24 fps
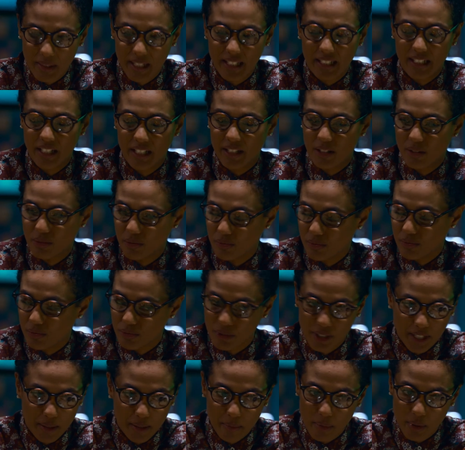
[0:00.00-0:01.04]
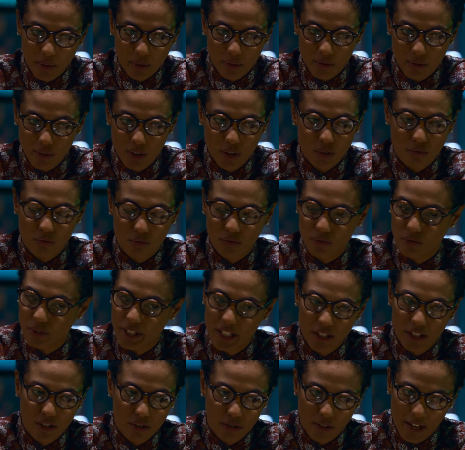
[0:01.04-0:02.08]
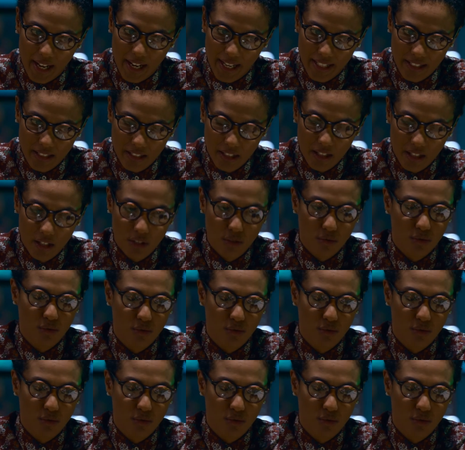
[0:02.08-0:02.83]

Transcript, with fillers: but also to the people who liked the cynical, ironic